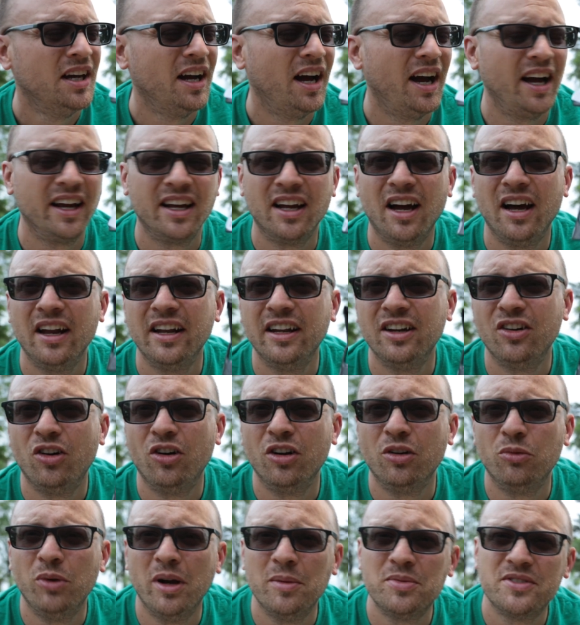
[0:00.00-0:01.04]
I got it
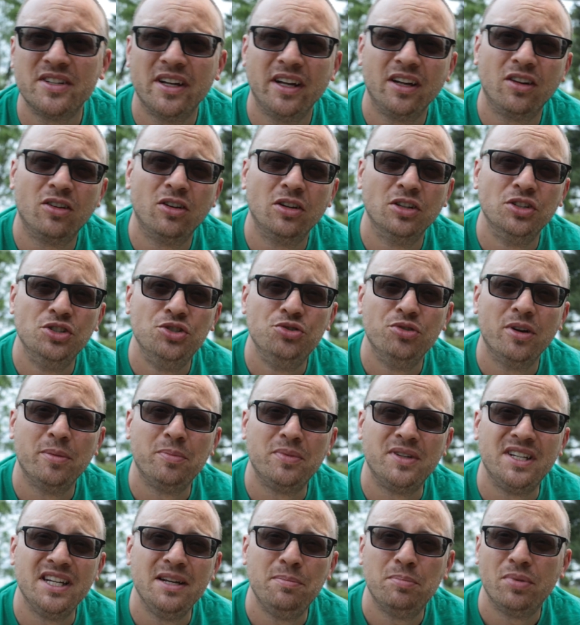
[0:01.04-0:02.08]
on a website called
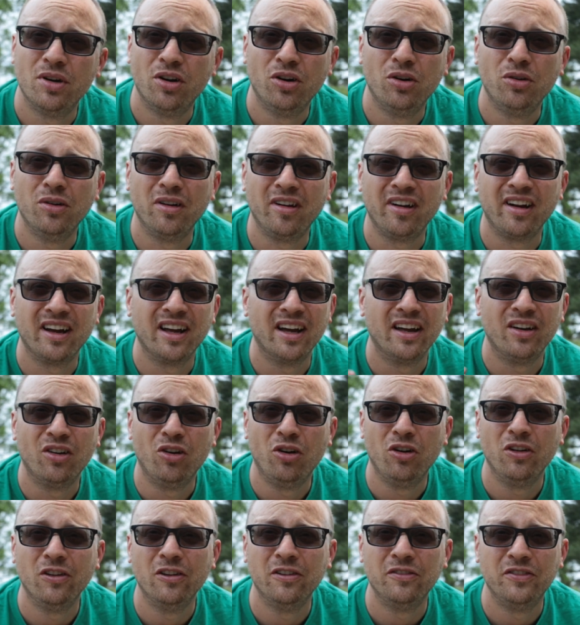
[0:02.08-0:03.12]
Drip Depot I got
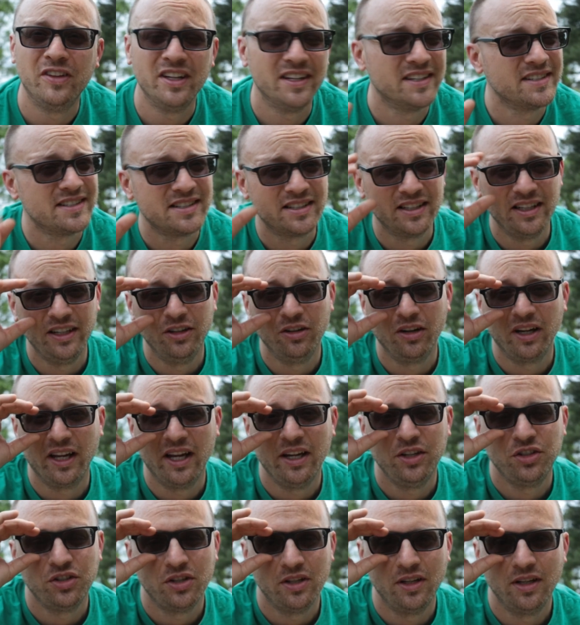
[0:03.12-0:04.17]
all of this
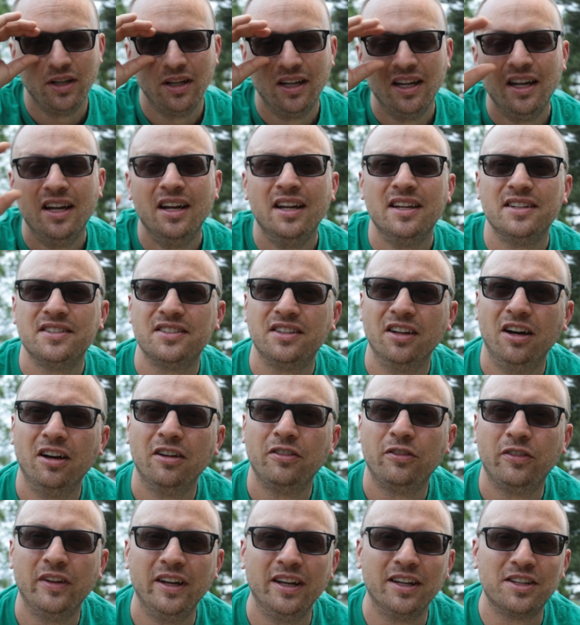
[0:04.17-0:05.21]
irrigation
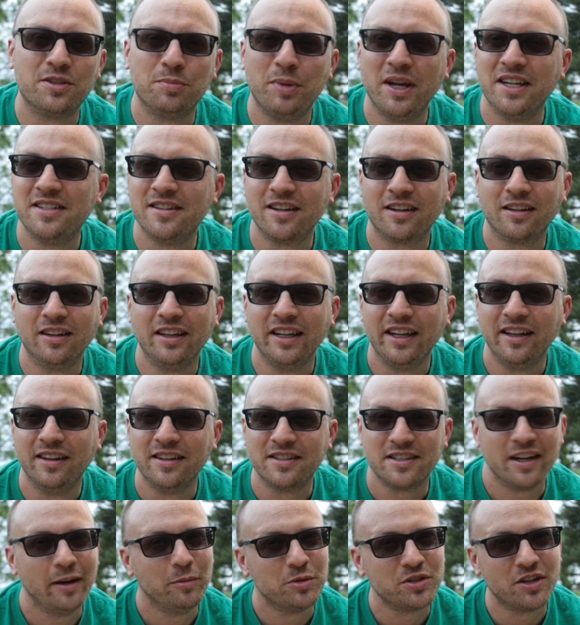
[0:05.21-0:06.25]
stuff and it's basically the
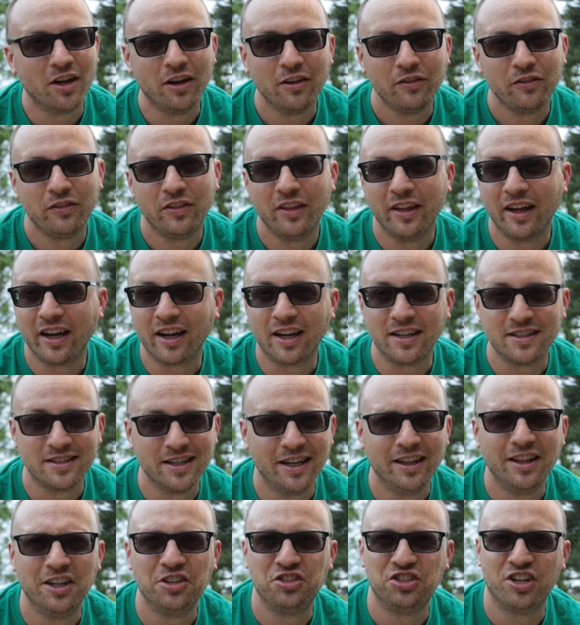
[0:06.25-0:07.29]
same stuff like I
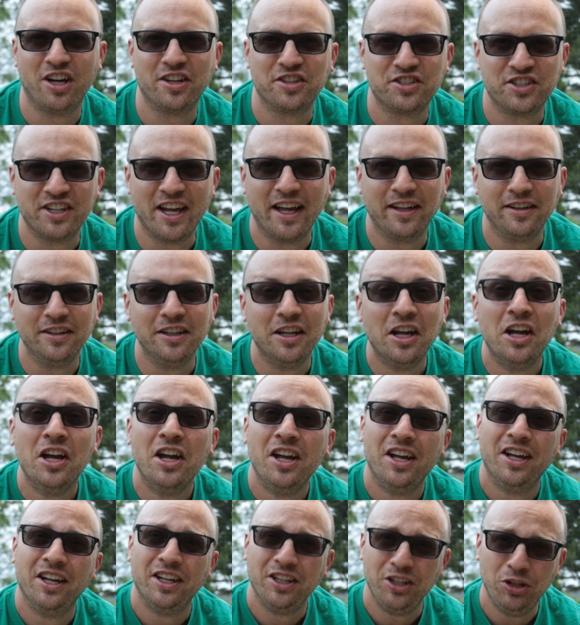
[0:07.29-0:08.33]
said that Josh Sattin
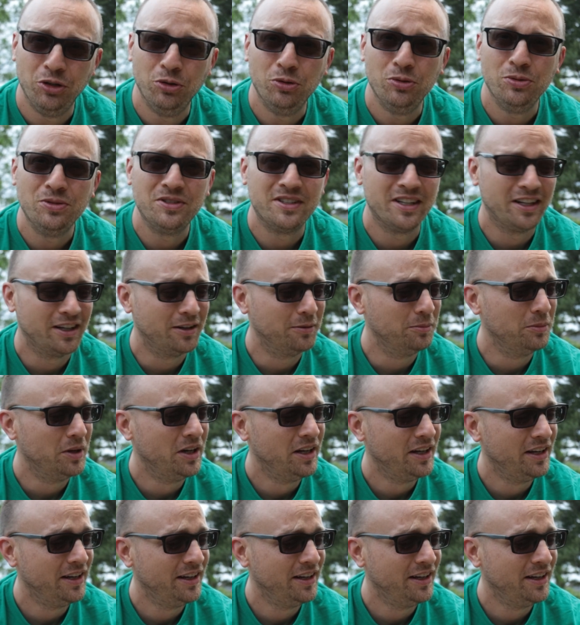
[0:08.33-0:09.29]
used and I'm